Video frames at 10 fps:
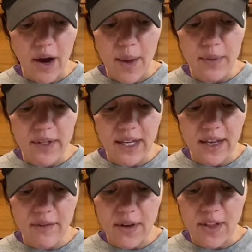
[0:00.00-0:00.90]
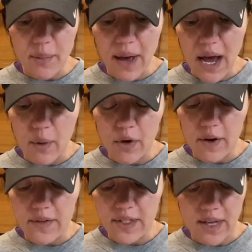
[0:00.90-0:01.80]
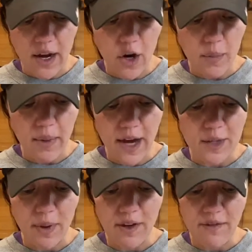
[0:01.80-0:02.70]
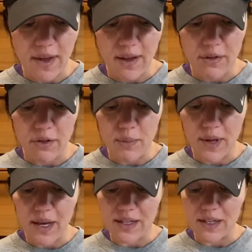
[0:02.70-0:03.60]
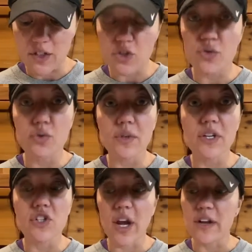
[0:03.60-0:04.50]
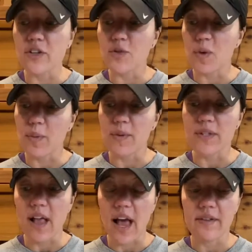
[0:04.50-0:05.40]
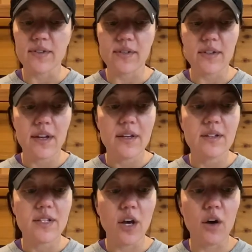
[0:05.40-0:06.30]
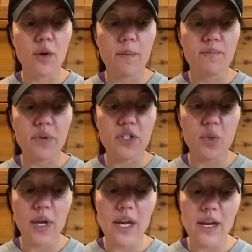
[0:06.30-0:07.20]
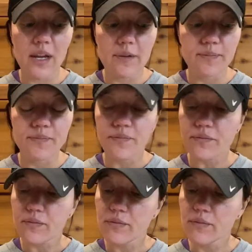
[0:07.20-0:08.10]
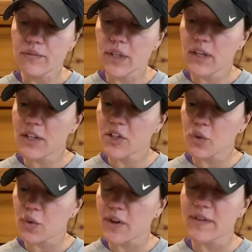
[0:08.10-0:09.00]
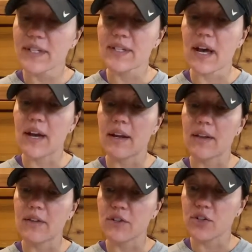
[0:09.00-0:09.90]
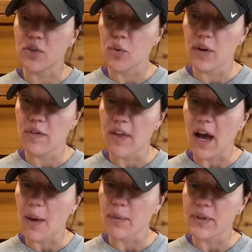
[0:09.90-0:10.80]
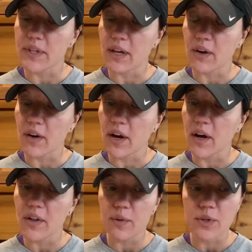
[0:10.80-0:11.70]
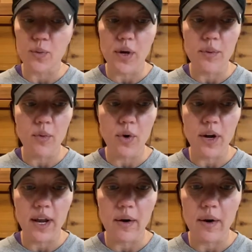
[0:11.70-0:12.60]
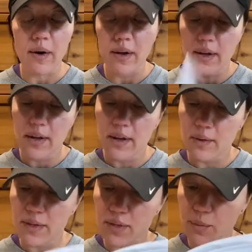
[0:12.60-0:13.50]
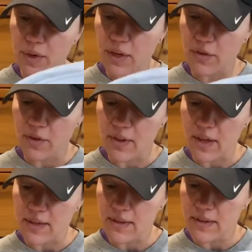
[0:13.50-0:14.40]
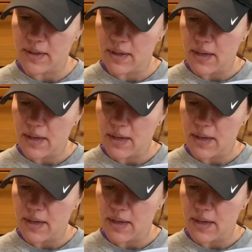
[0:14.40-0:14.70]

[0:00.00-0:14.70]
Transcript: I believe in the power of desire backed by faith because it truly changes people's lives. So between the story of his son, the story of the opera singer, oh, there was one more, and now there were so many different things.